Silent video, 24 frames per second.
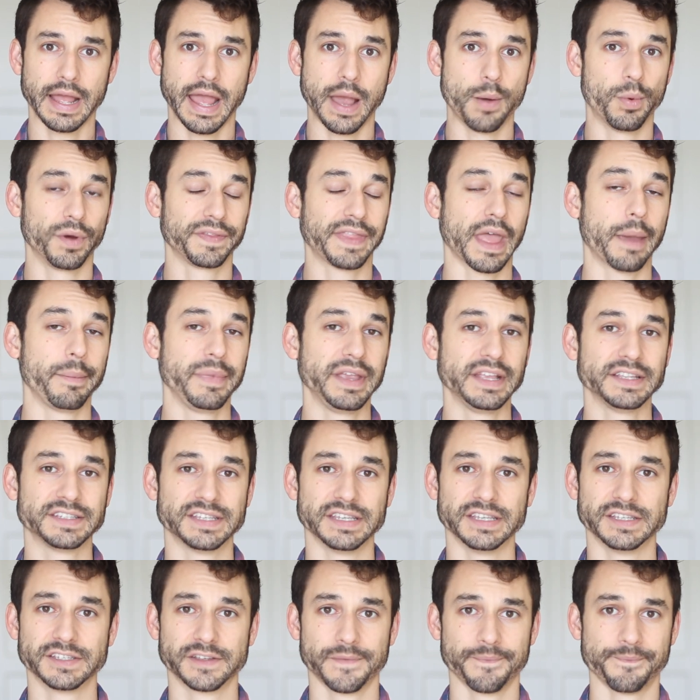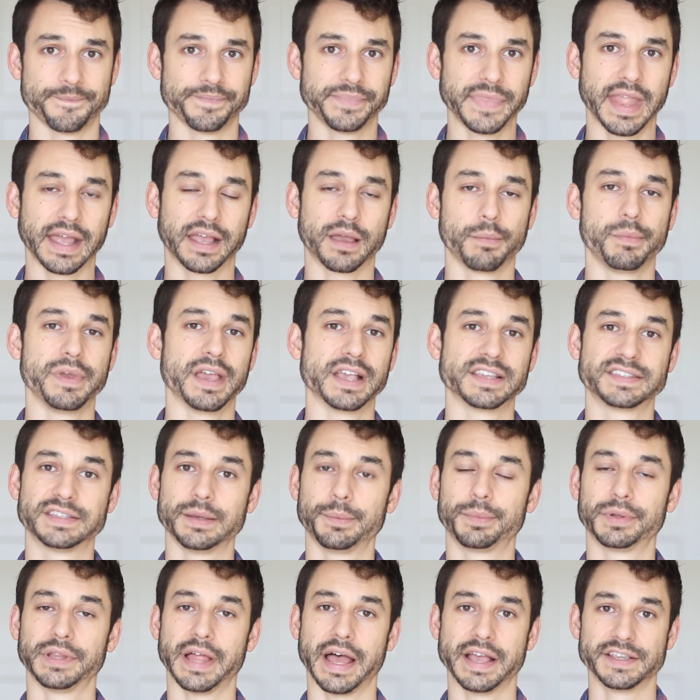And what that means is that can be as
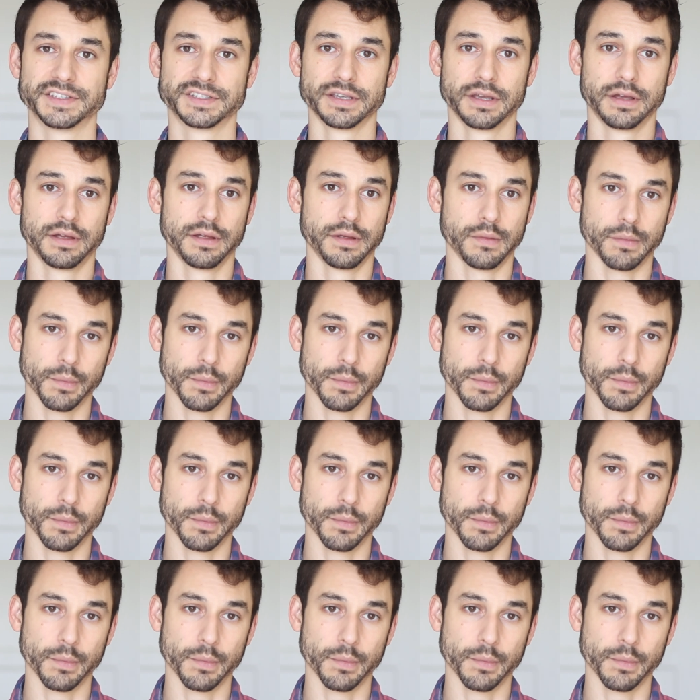simple as